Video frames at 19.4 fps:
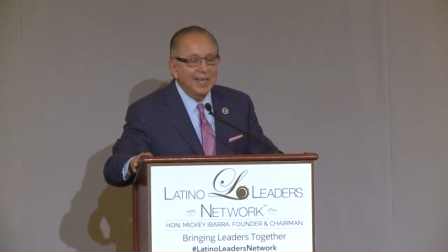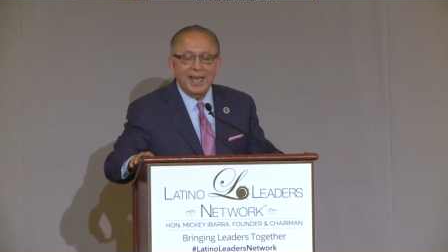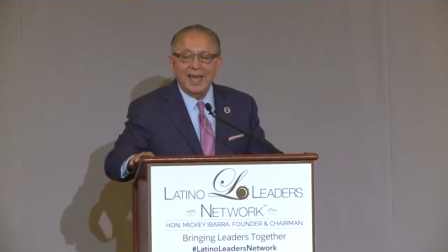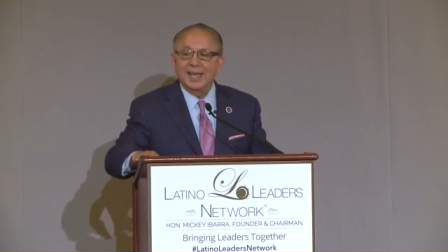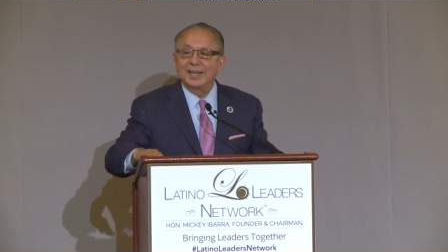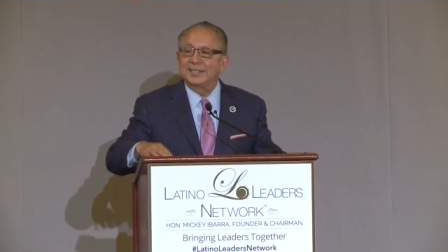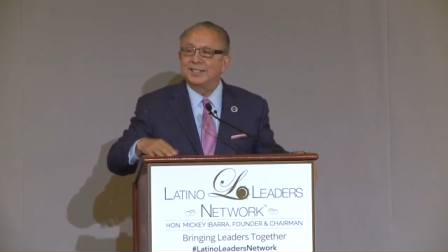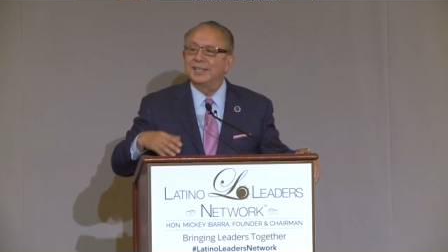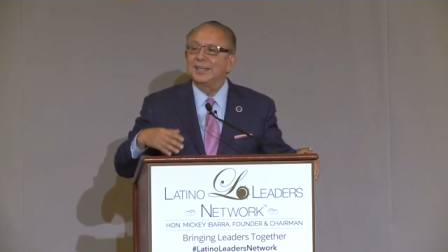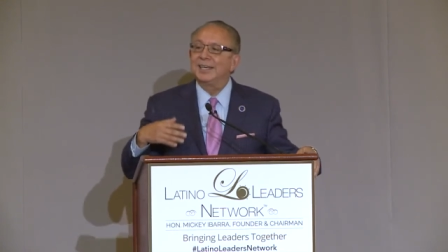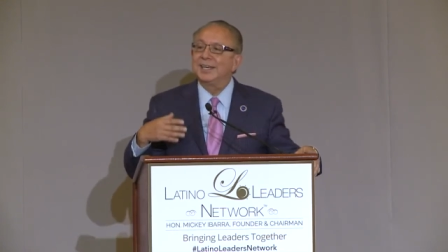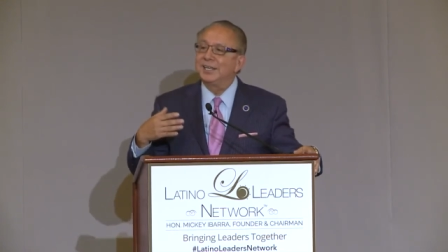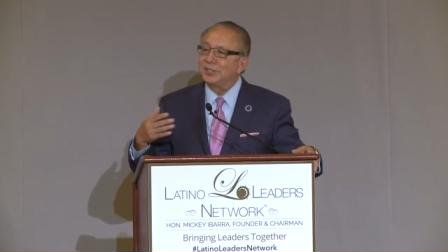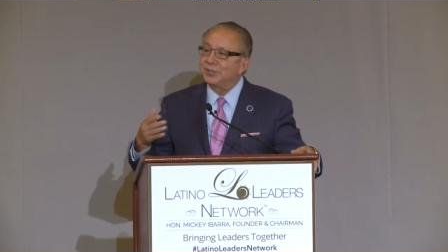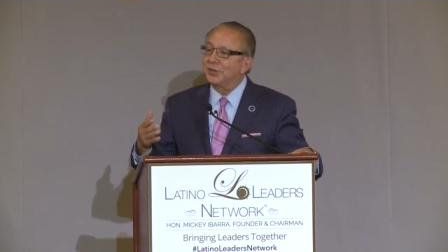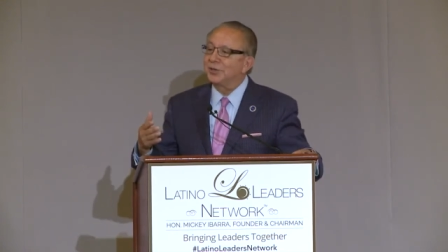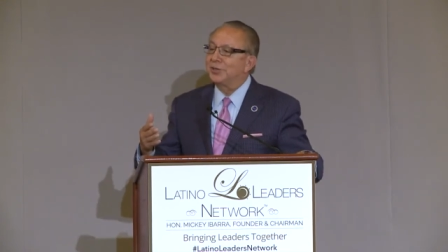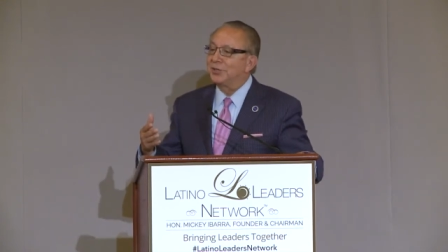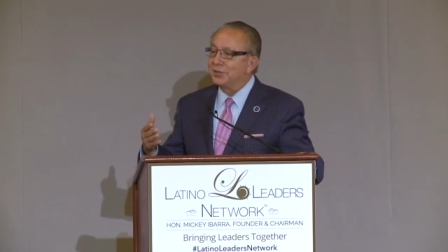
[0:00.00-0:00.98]
and to
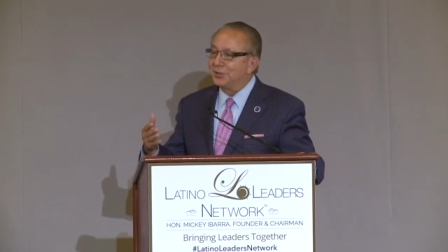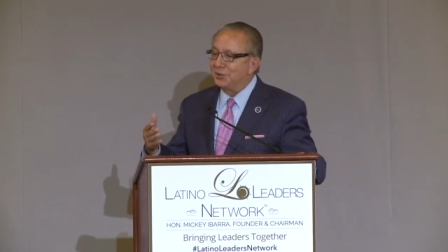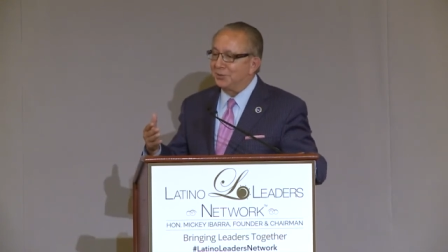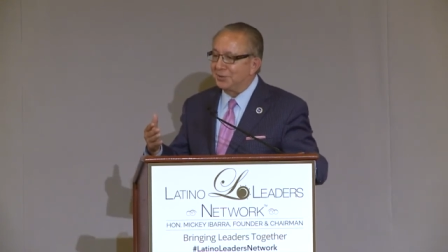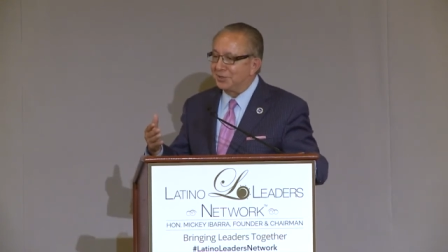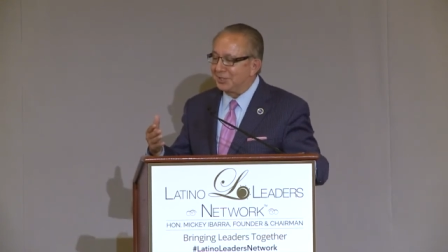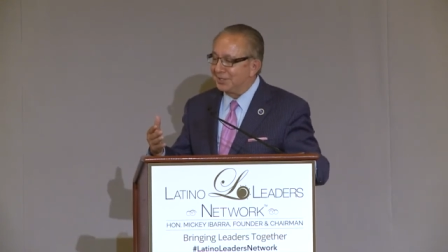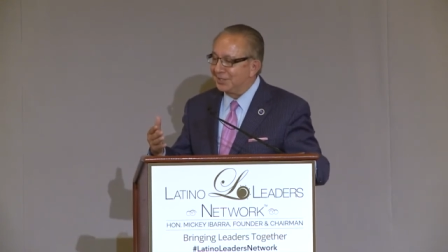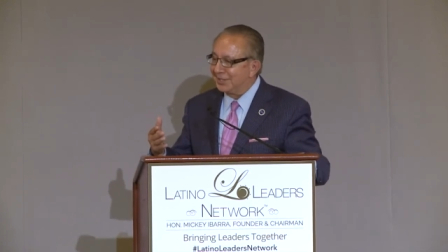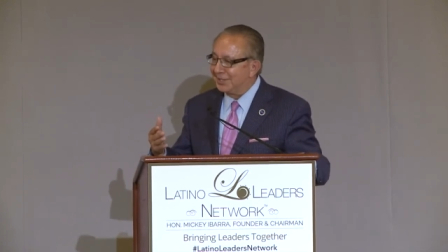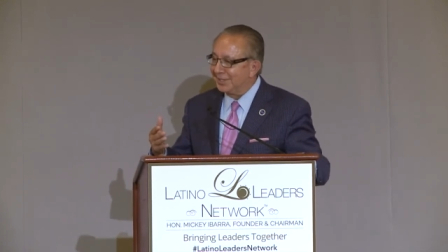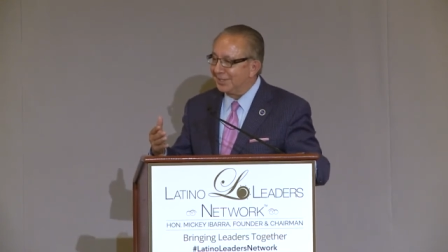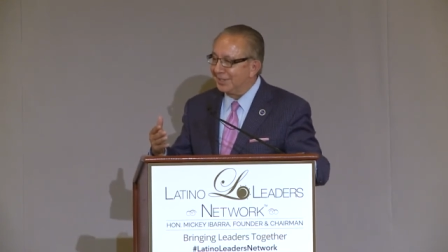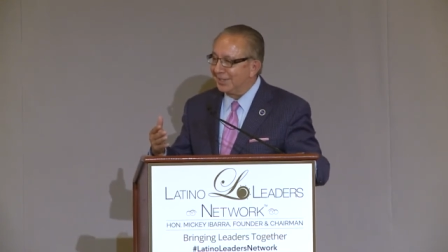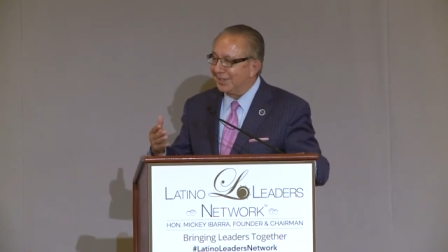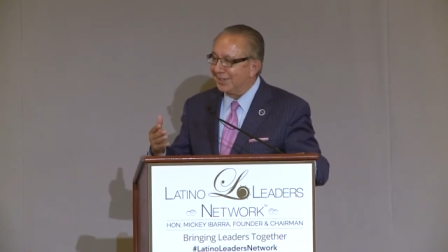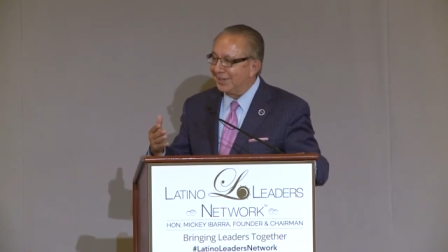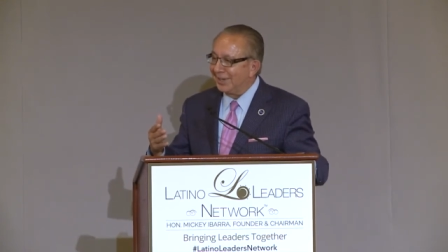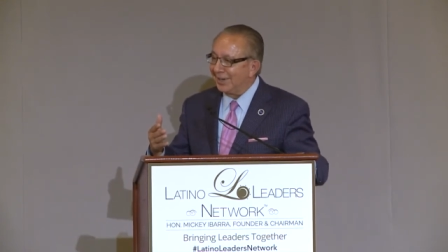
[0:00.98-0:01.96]
introduce
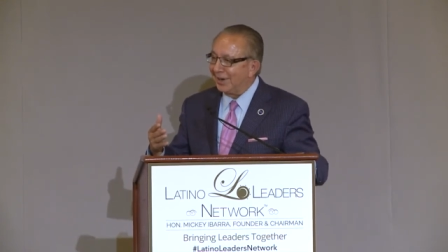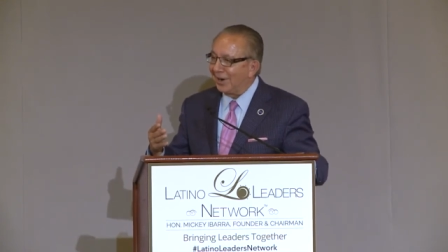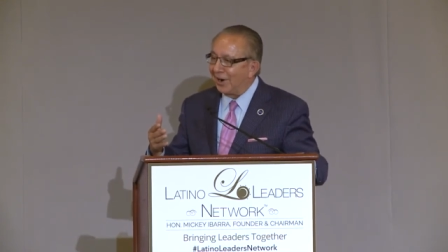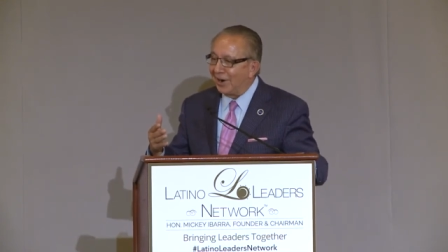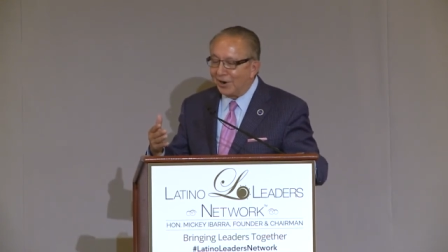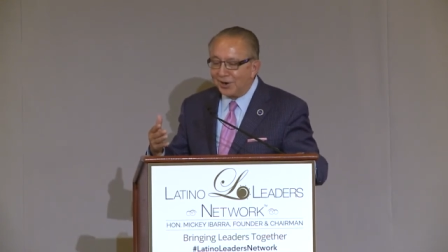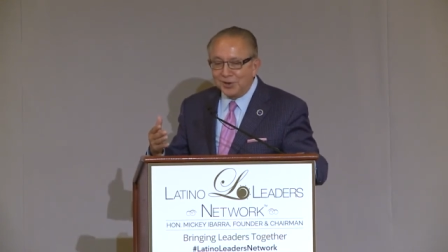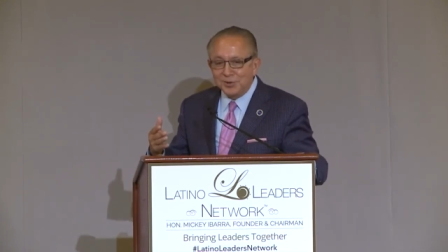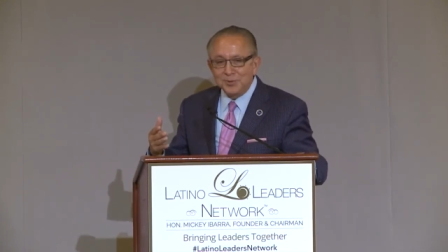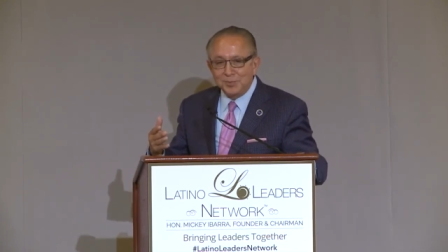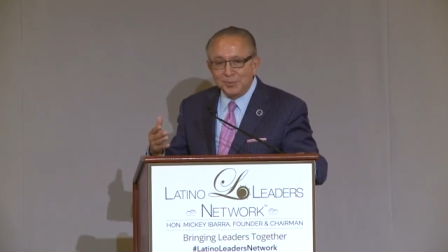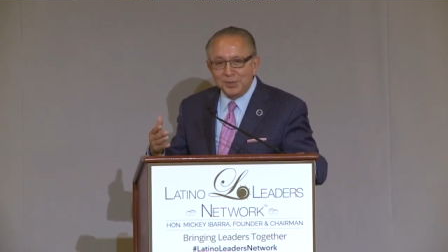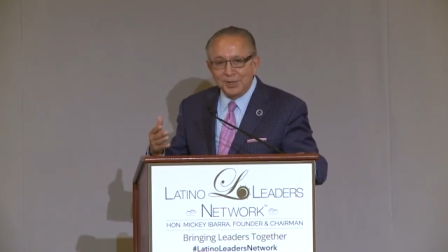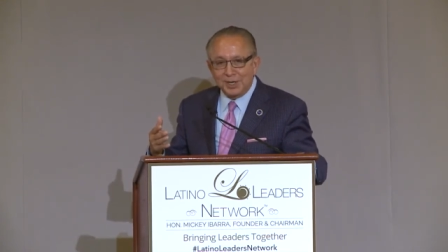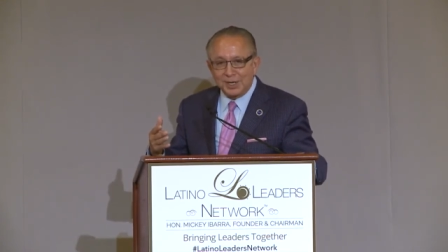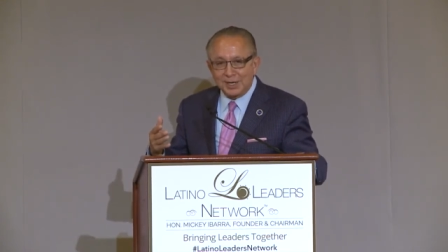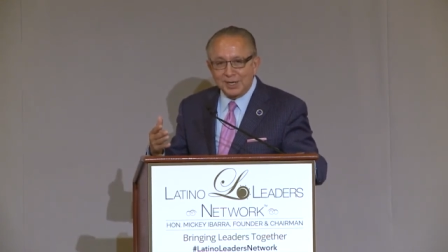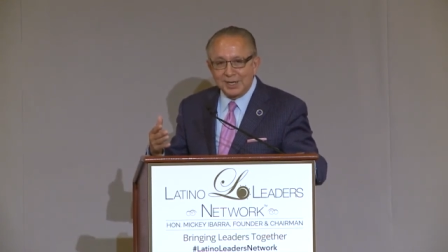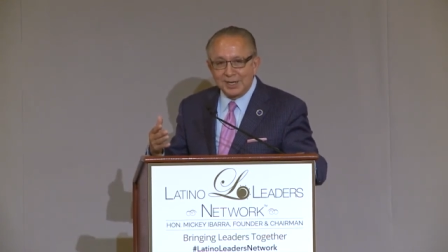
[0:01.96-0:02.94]
our new
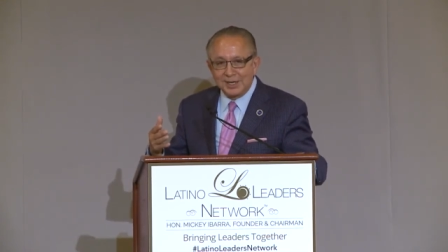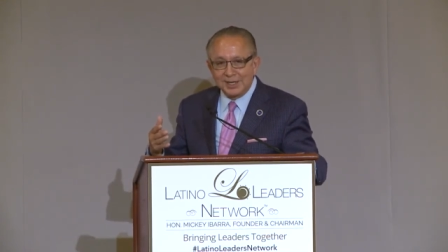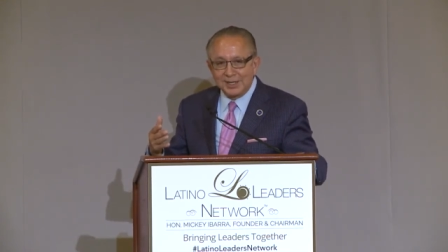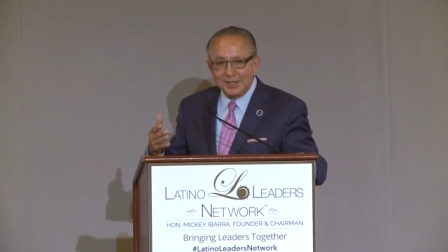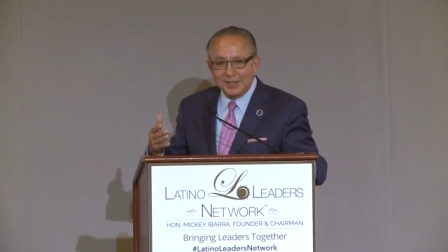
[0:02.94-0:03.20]
book.